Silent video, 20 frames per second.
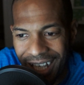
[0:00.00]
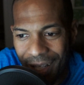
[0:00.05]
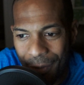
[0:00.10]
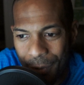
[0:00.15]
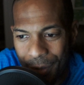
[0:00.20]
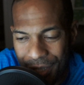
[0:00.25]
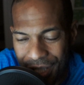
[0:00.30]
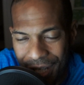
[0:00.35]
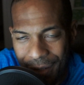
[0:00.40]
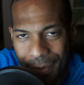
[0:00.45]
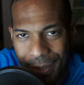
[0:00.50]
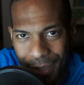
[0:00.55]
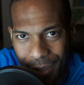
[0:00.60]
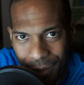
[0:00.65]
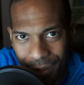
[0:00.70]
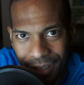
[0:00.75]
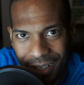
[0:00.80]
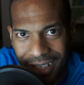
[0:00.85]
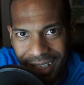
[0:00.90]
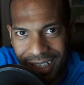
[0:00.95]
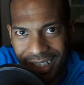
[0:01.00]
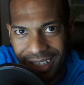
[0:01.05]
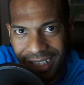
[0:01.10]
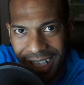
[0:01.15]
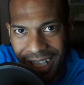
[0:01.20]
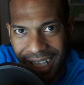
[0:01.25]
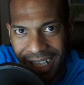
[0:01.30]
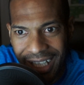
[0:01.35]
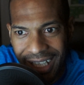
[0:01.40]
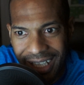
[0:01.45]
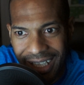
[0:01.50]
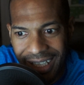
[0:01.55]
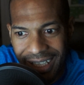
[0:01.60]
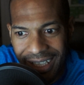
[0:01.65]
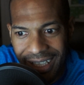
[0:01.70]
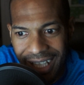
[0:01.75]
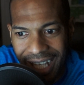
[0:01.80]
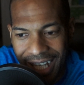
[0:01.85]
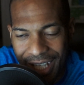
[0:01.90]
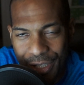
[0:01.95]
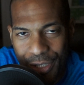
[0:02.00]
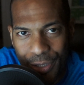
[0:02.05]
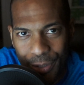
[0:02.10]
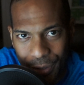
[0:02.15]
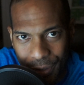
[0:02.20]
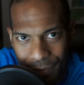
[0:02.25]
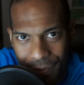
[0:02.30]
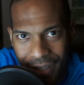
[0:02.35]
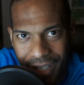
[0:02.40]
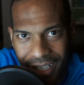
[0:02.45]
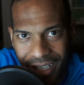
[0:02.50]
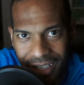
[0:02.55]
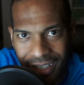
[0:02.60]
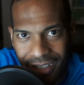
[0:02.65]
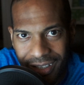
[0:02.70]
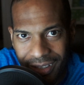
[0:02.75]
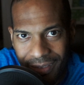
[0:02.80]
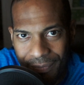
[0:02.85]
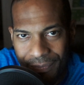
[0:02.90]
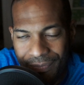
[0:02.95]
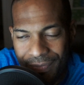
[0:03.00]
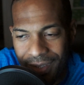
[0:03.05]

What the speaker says: which I was already had served there